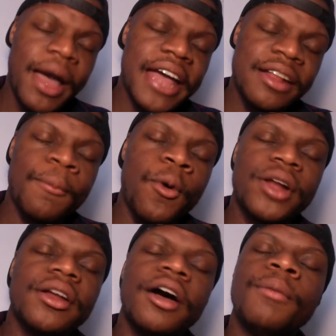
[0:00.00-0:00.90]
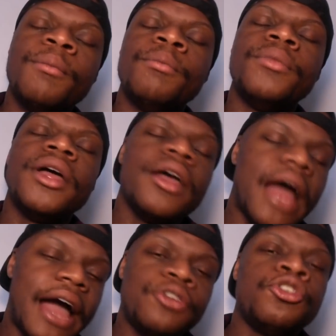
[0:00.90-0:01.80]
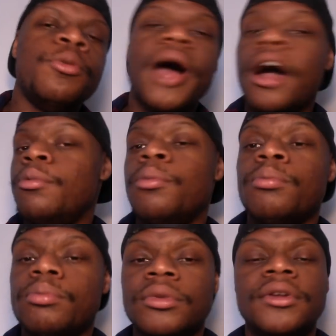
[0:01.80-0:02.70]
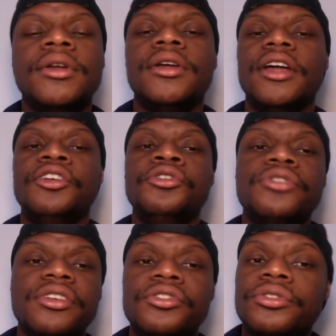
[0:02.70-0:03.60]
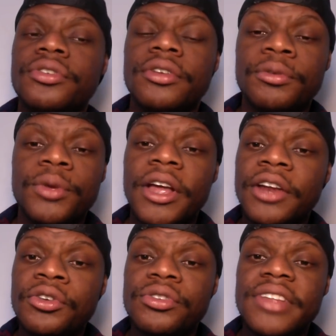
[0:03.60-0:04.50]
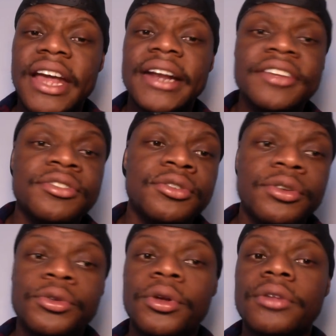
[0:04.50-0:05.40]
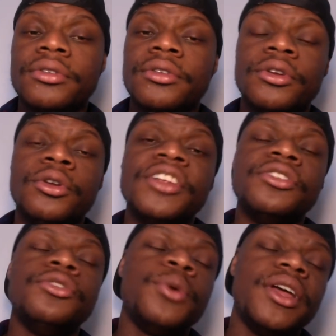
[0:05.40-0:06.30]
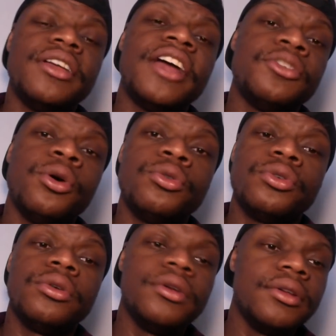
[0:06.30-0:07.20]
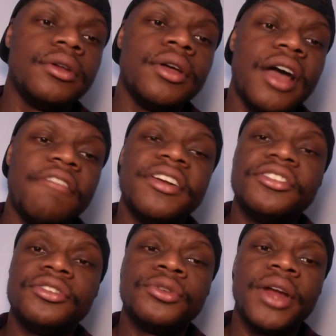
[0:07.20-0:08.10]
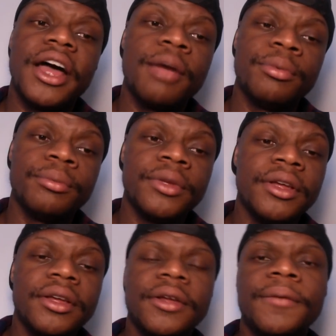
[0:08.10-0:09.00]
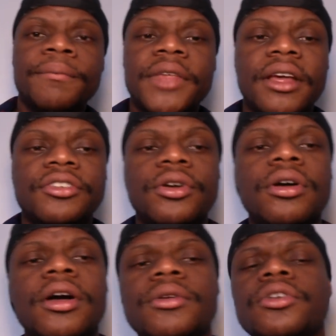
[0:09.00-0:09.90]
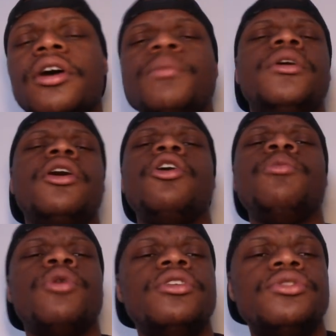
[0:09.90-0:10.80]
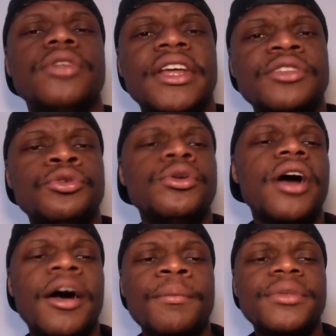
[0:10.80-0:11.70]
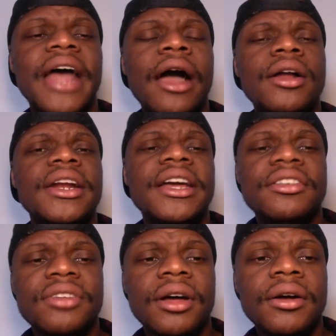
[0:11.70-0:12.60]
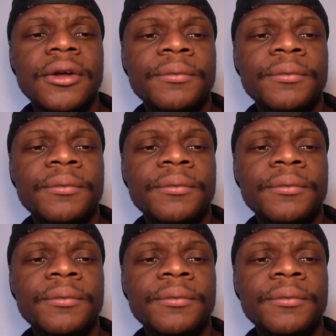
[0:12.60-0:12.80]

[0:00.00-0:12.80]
number one Ice Cube album, and you need to take a listen to it as also have a listen to that album. So I'm gonna go more into the accolades now.